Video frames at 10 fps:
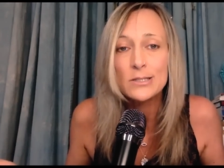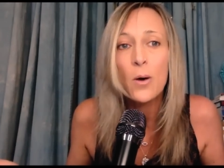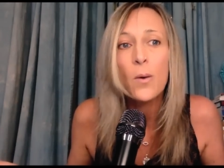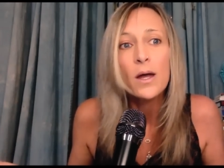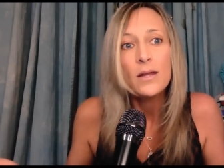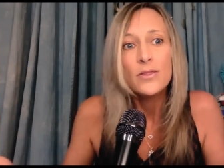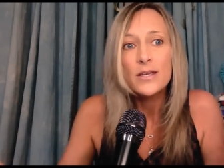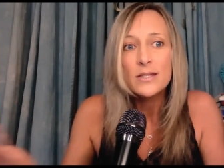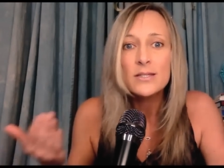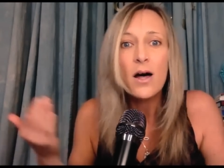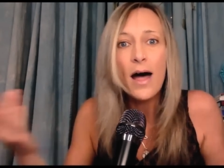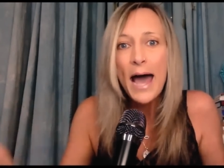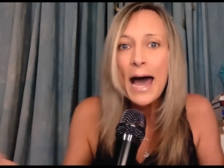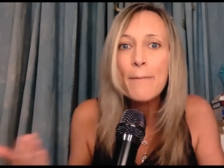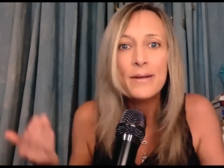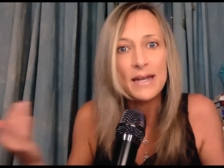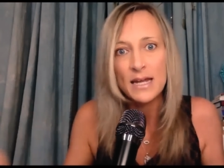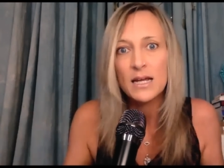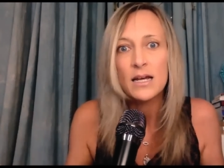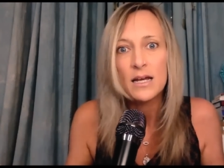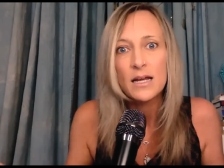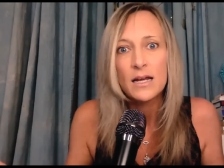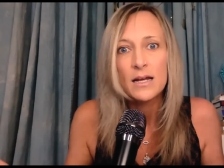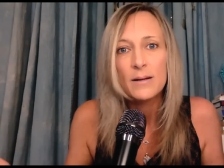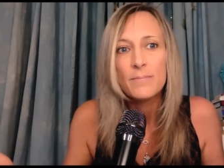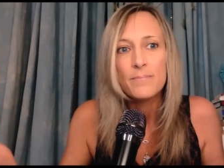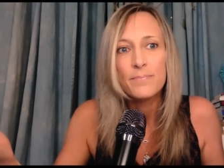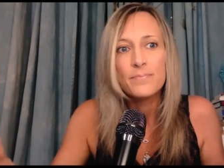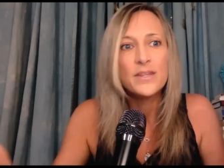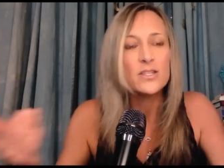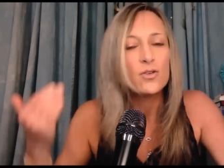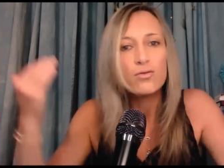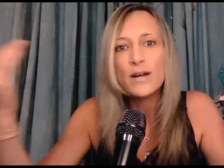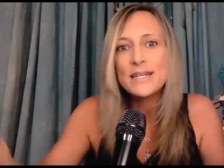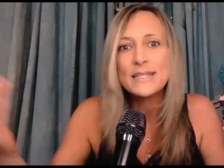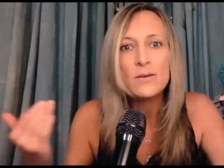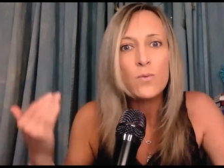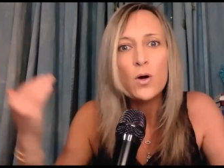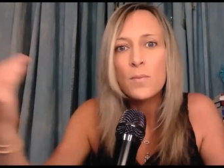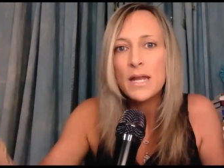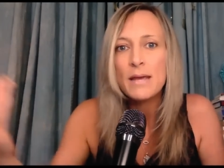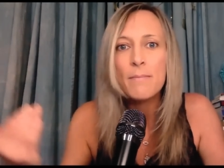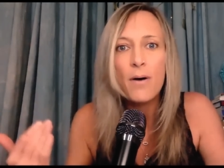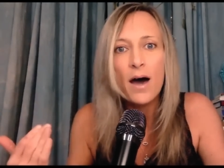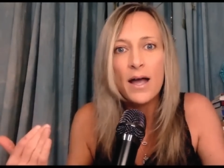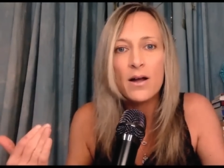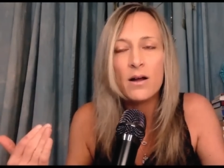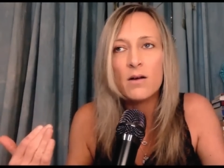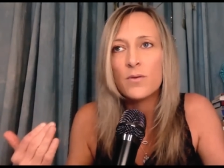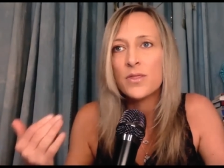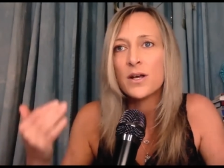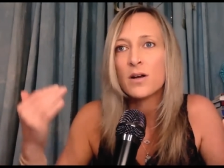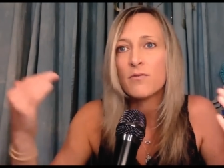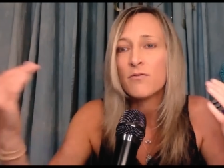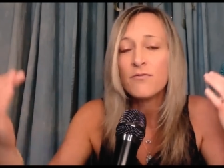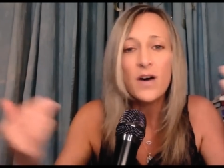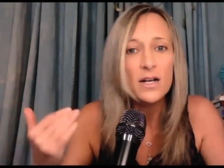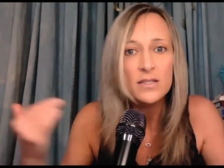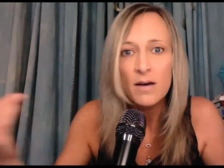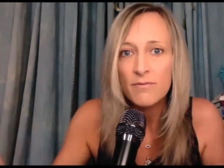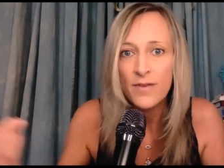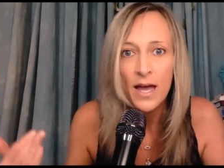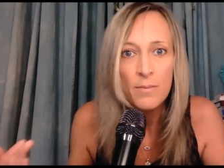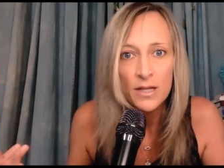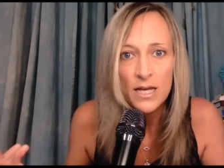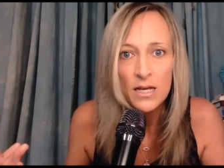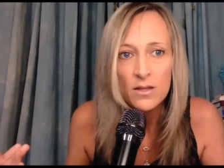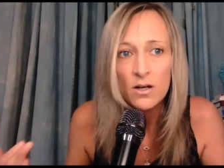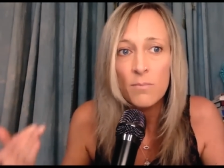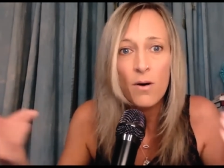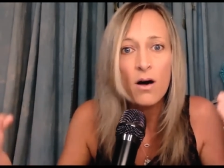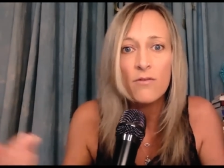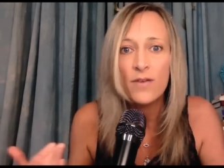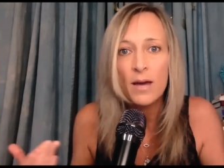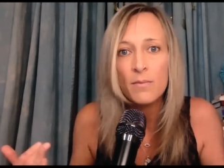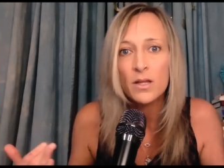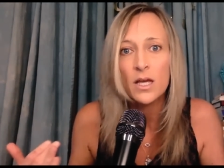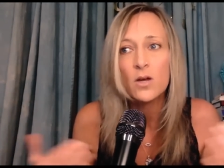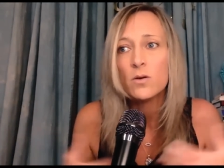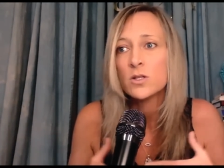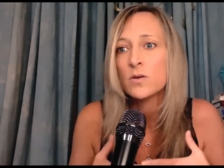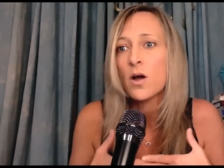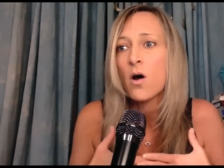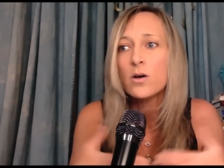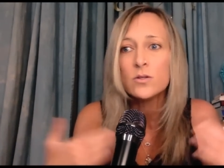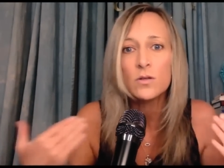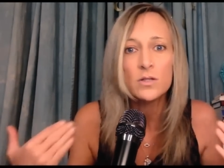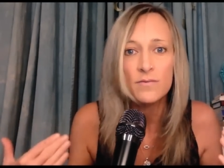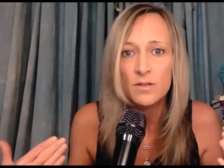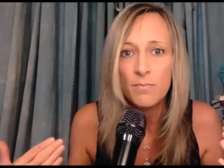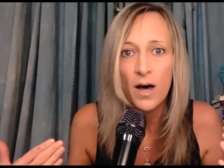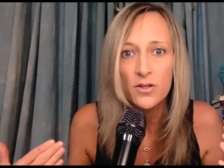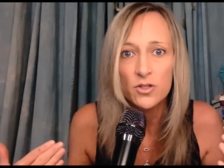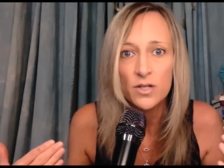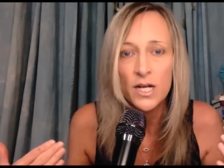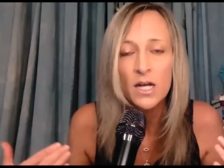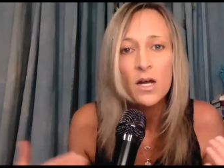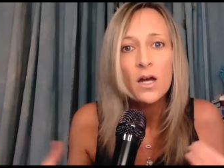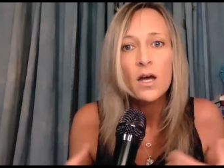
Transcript: So this is all happening this crazy Roman Empire with their fucked up family, their cabal family, who are doing all sorts of debauchery.